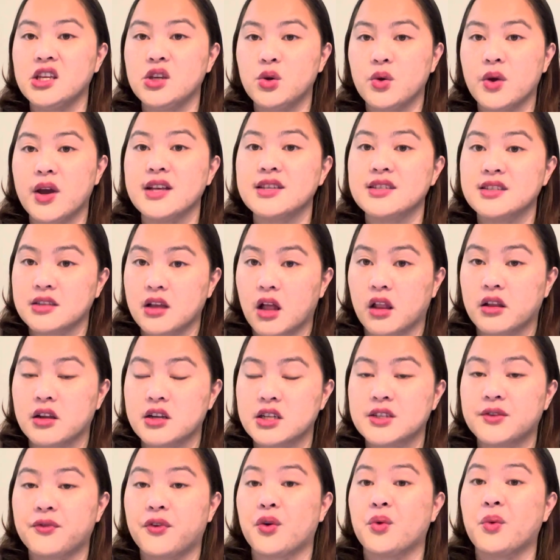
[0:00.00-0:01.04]
US
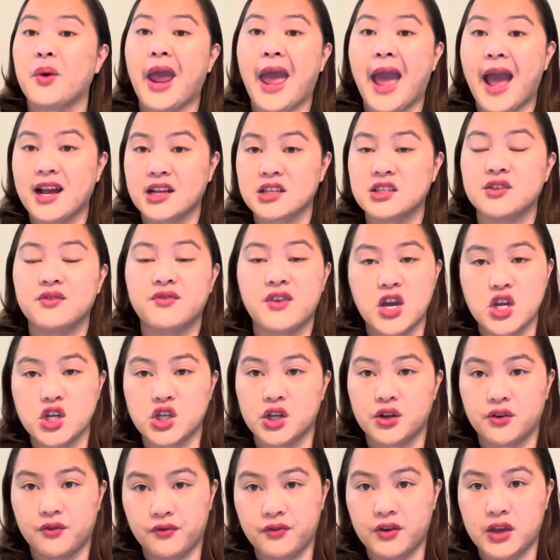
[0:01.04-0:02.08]
for
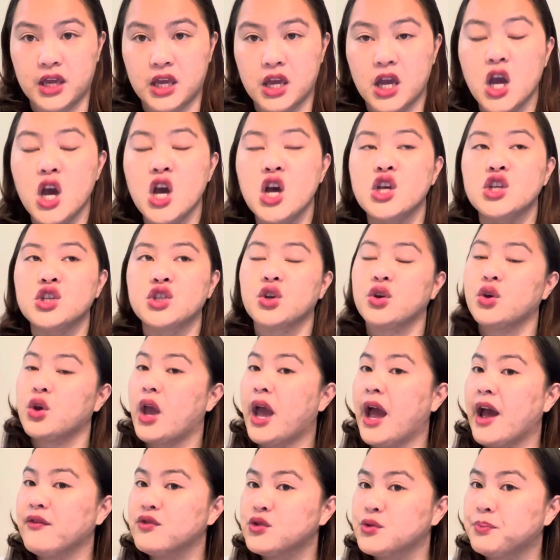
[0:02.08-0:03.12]
reactivation fee. So you
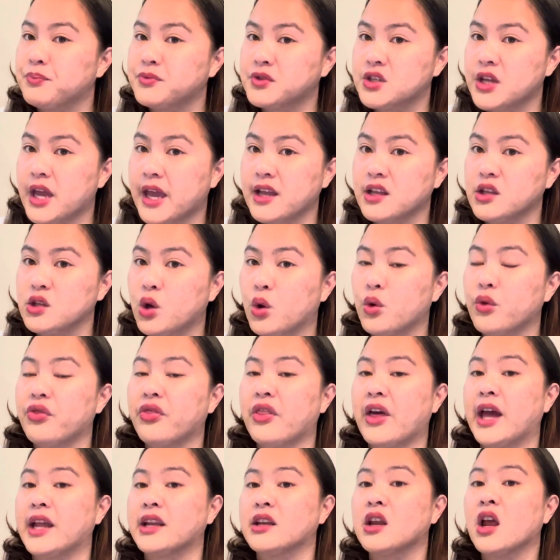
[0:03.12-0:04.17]
have to take note
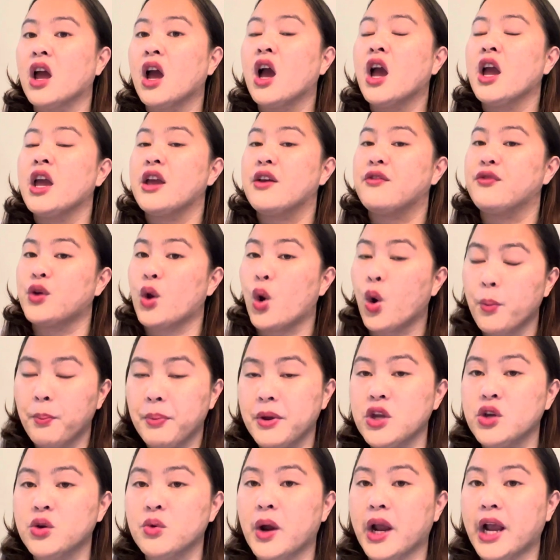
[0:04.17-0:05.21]
that if you open
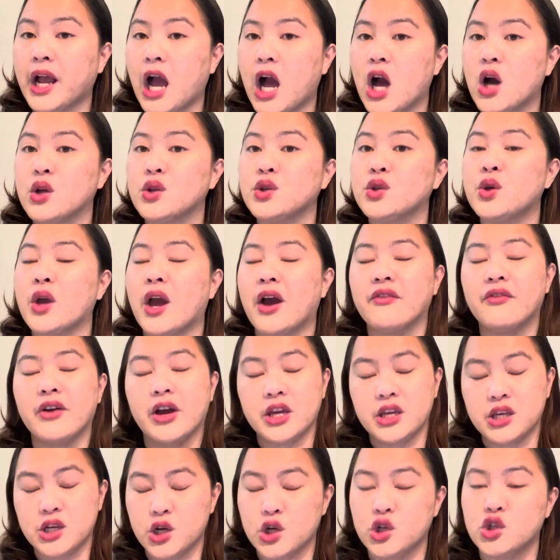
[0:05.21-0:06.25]
your account, you have a
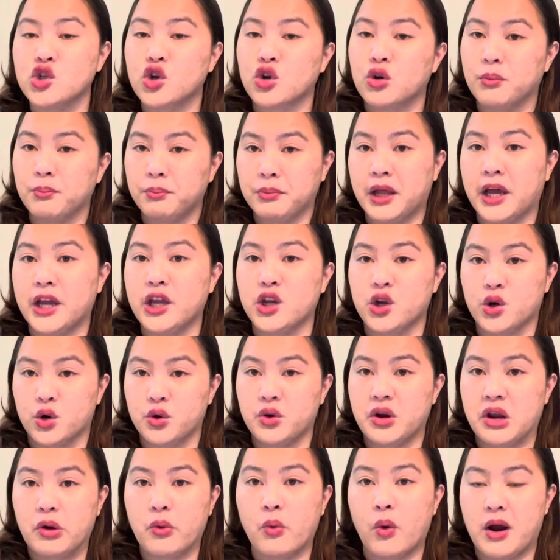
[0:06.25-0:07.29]
year to comply your
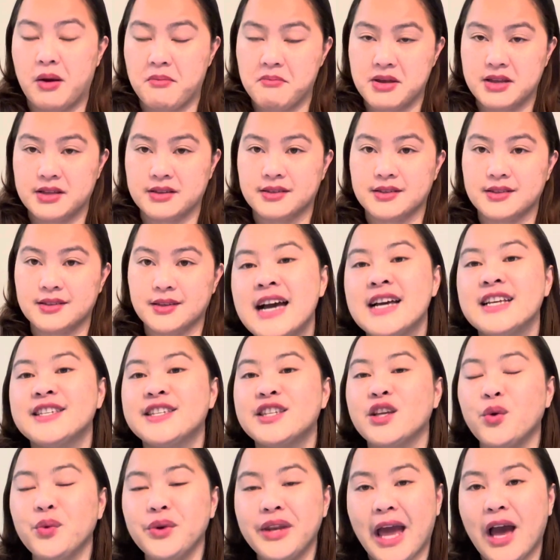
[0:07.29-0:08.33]
requirements.
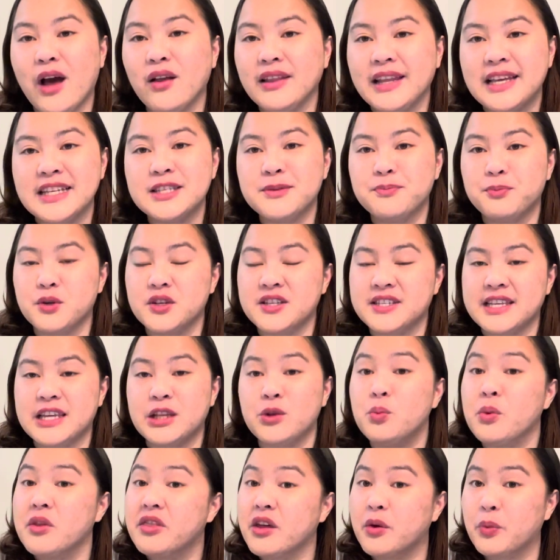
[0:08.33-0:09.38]
So now let's proceed
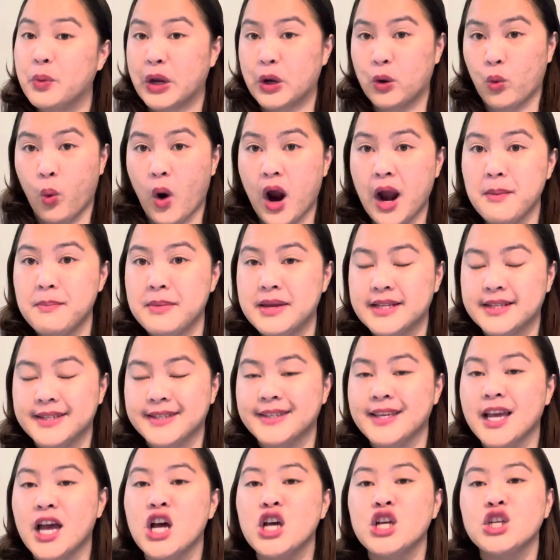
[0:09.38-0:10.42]
with the requirements.
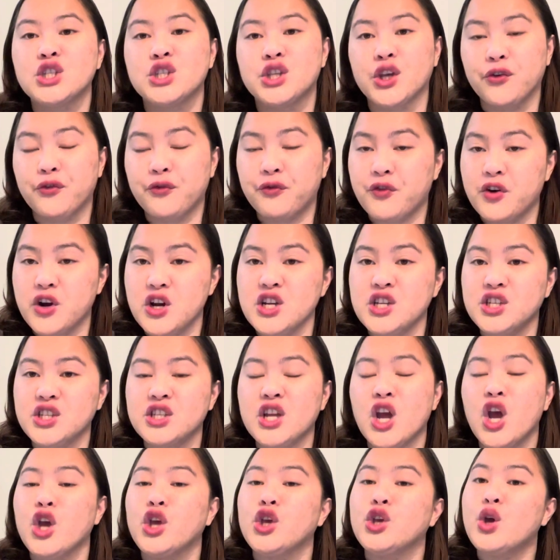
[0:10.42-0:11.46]
So first,
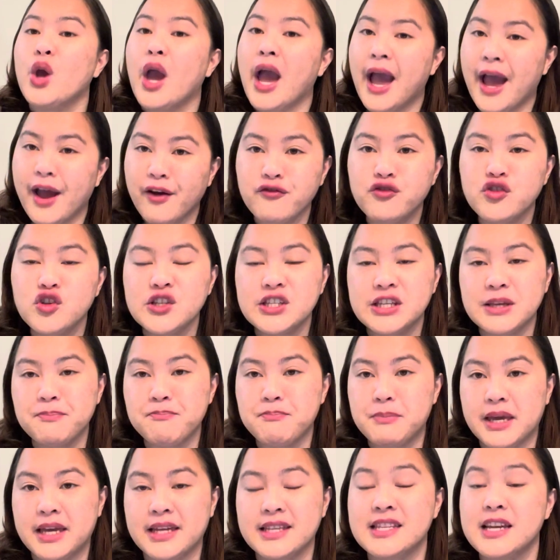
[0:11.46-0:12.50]
you have to
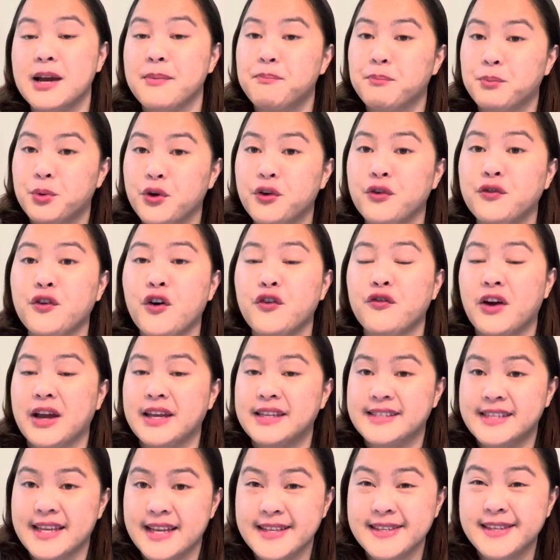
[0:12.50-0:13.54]
submit a proof of
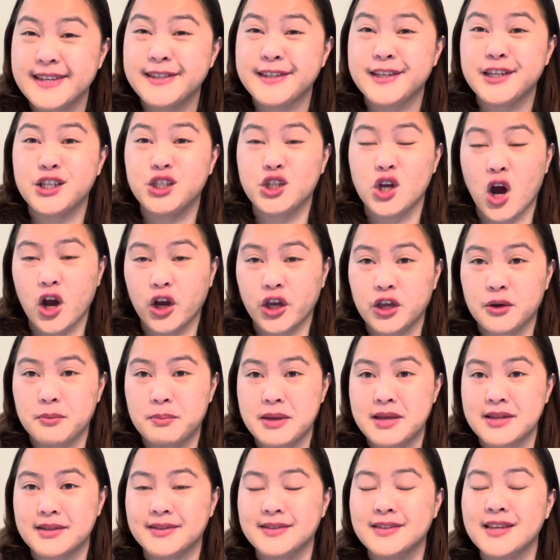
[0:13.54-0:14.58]
identity
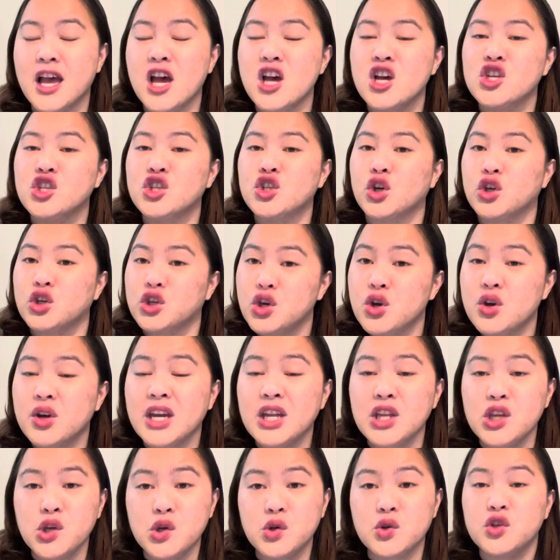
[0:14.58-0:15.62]
documents. So you
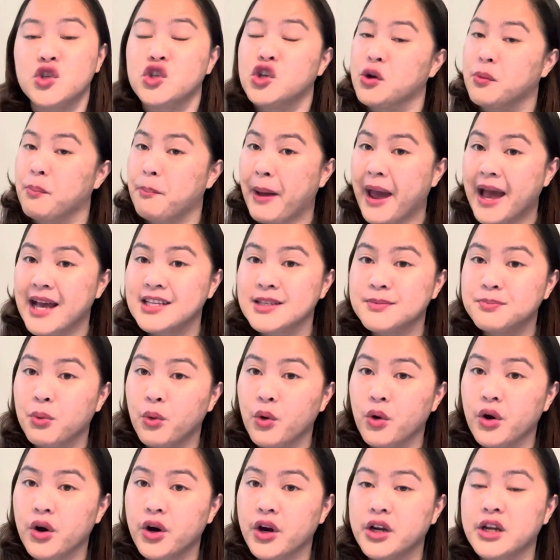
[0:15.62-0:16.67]
can use your
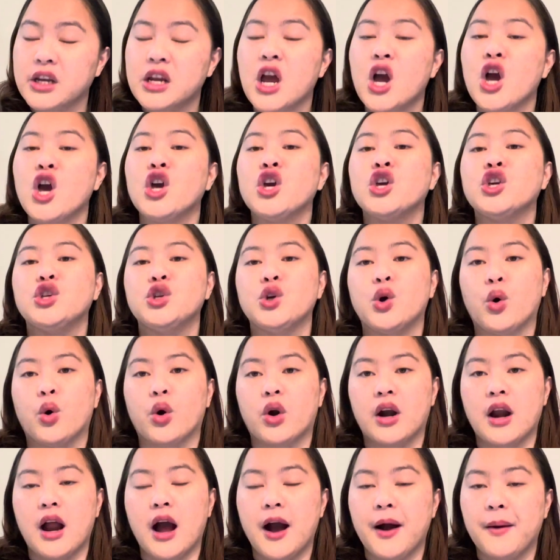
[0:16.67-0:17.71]
passport,
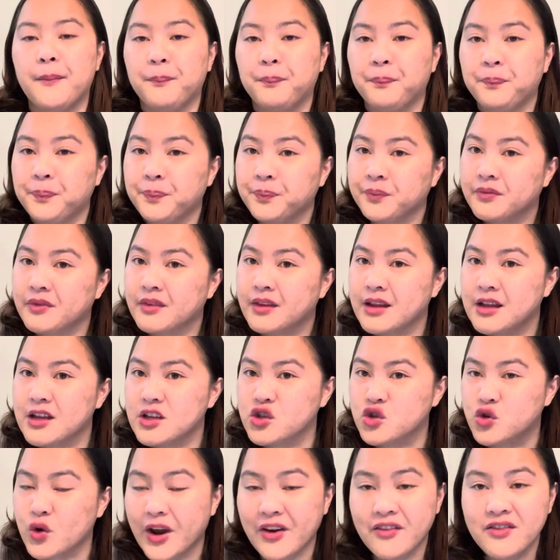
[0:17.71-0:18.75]
your
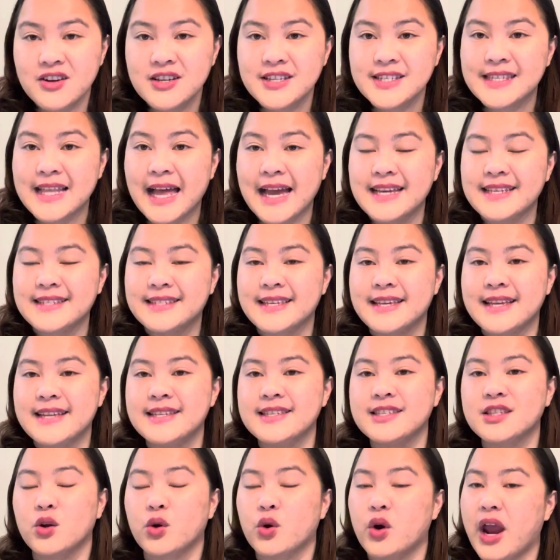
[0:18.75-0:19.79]
driver's
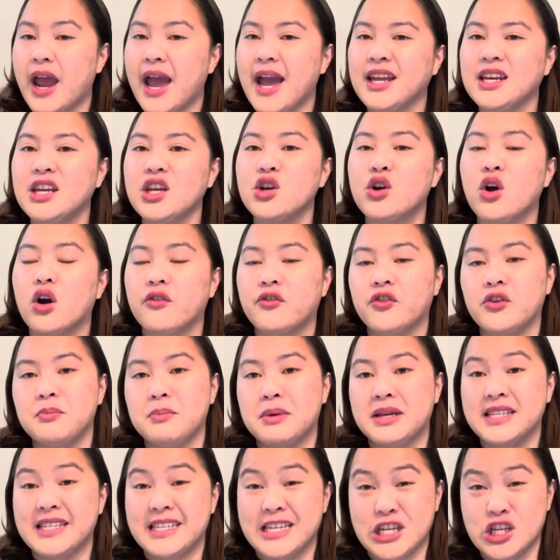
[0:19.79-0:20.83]
license, or any
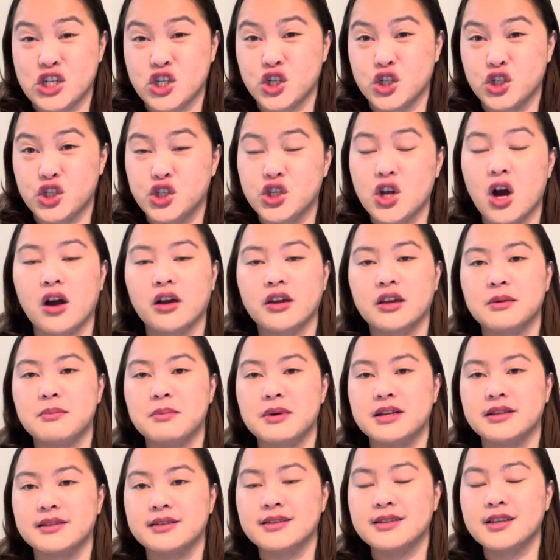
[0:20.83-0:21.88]
government issued
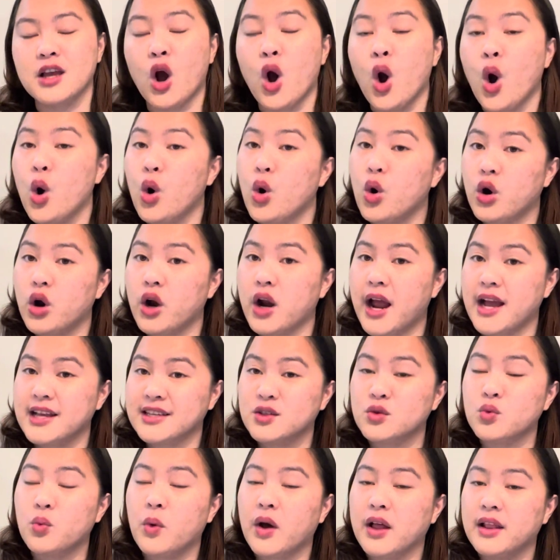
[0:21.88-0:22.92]
documents, or
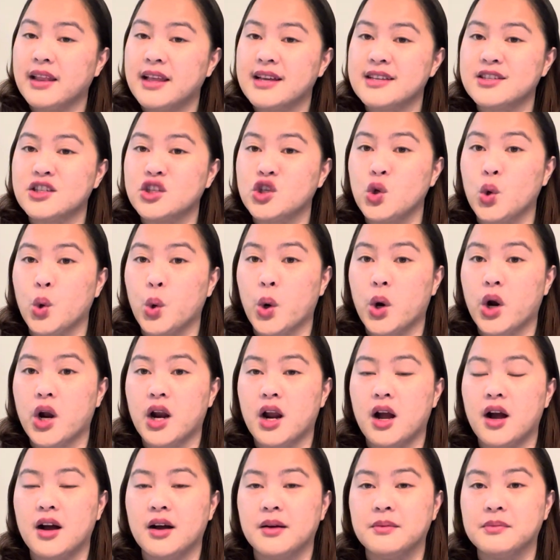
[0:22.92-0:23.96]
as well as your
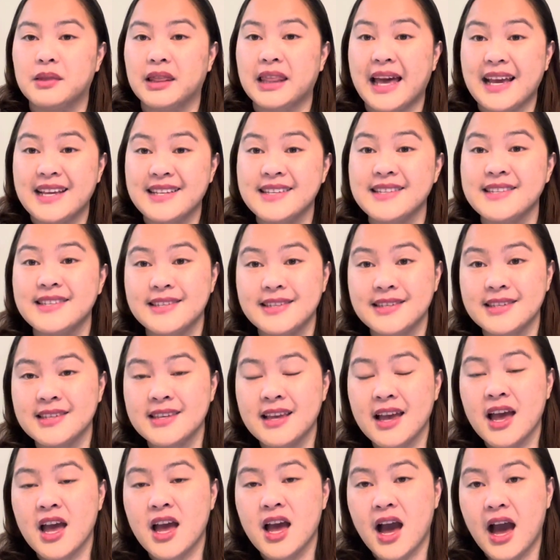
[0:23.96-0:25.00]
license
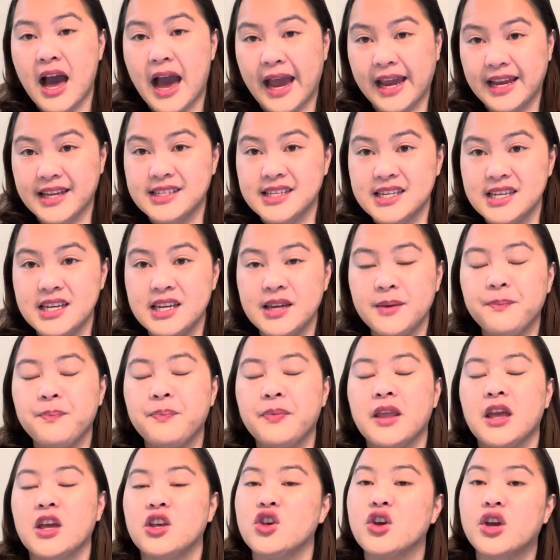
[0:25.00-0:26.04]
ID,
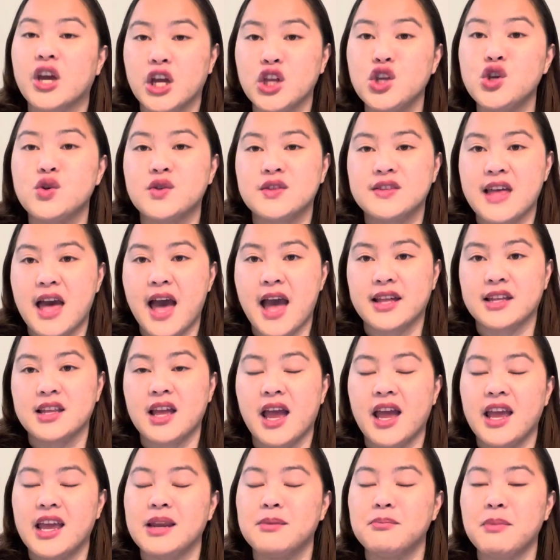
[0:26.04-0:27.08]
you can use that.
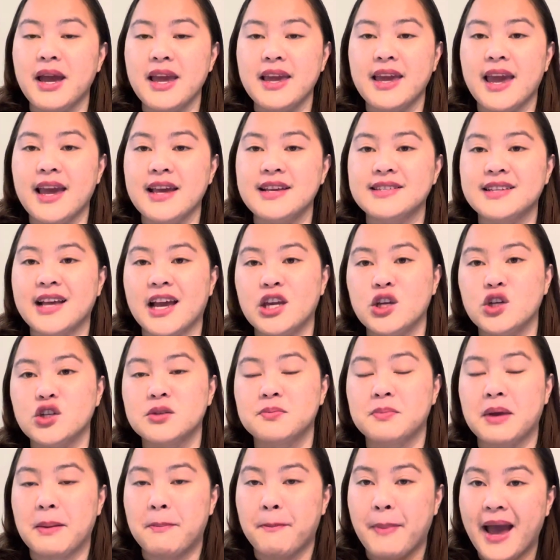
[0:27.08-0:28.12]
In my case, I use
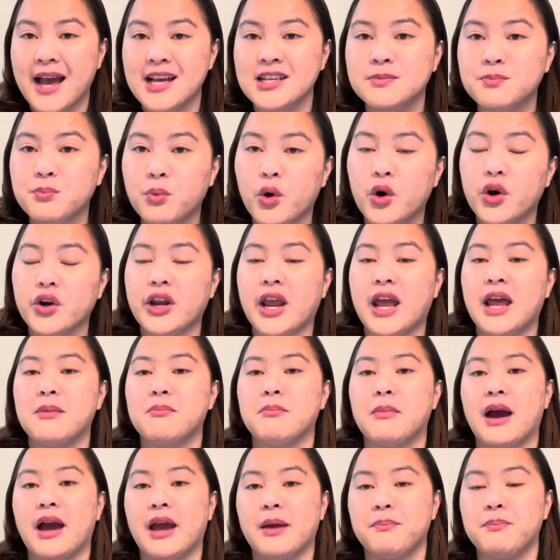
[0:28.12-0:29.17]
my passport and
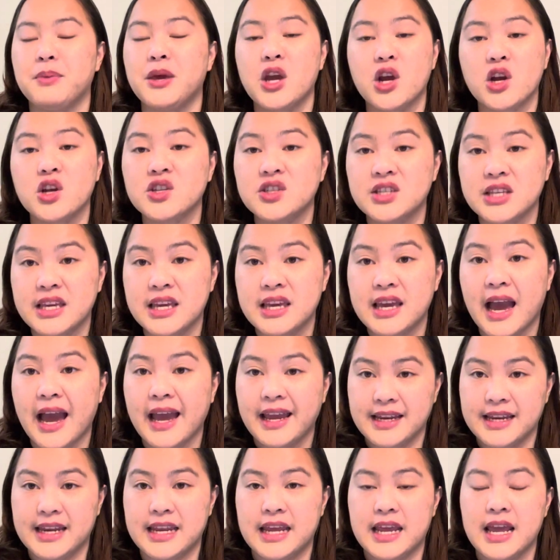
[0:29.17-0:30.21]
my PRC
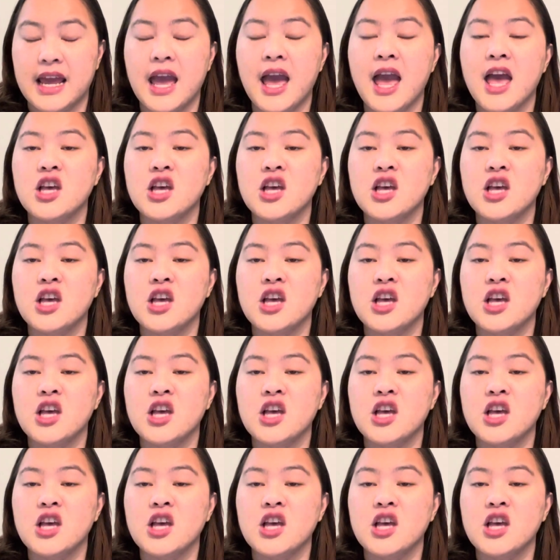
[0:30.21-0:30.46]
ID.